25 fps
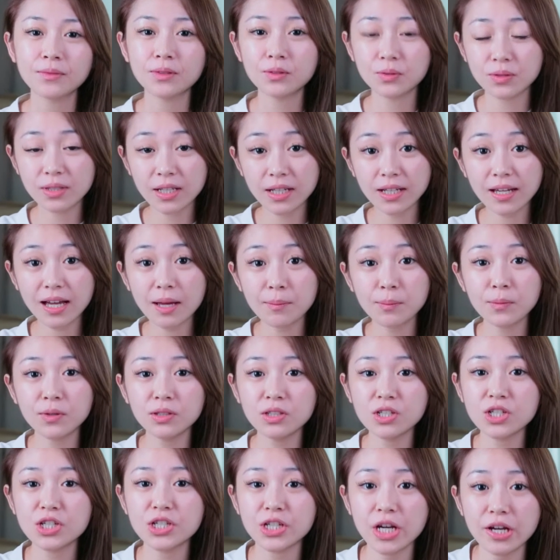Today, I'm
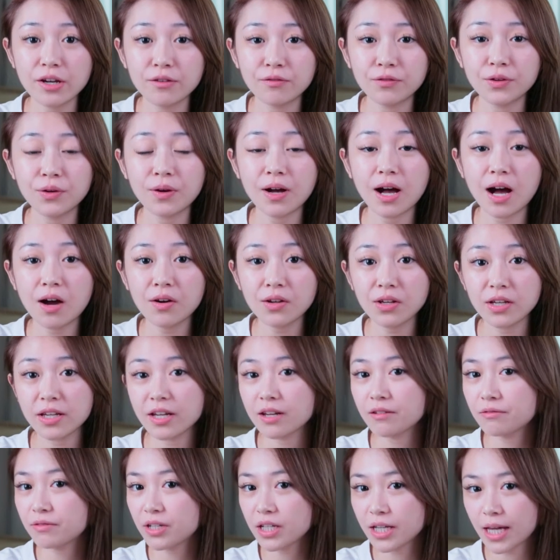going to share with you how you
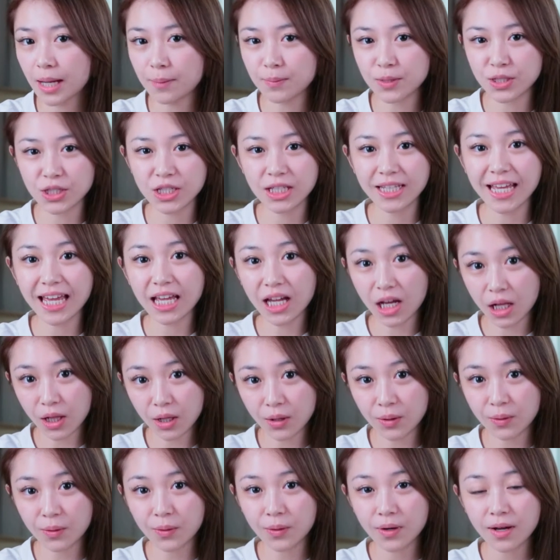can recapture that
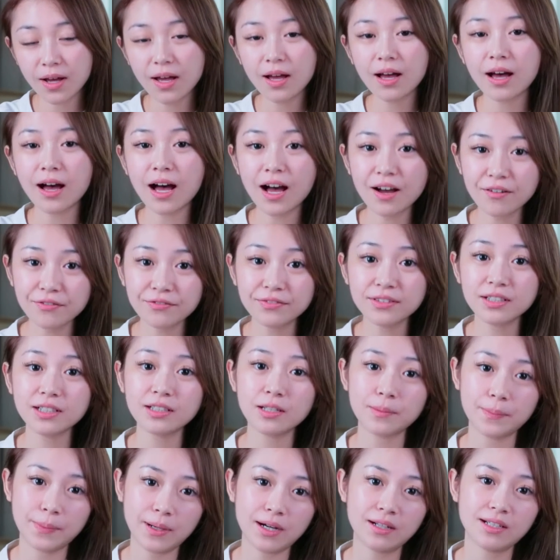glow after
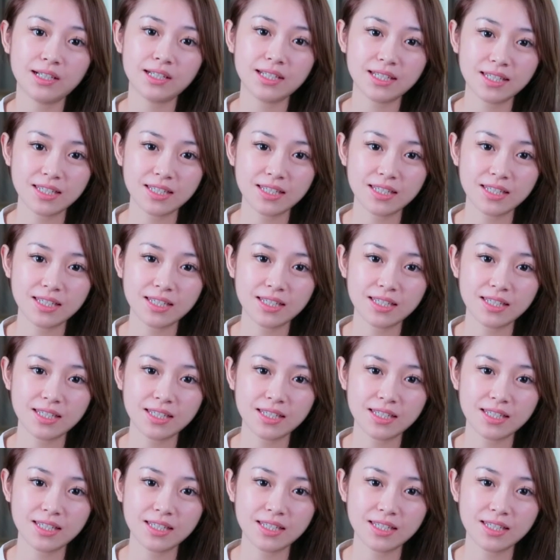the party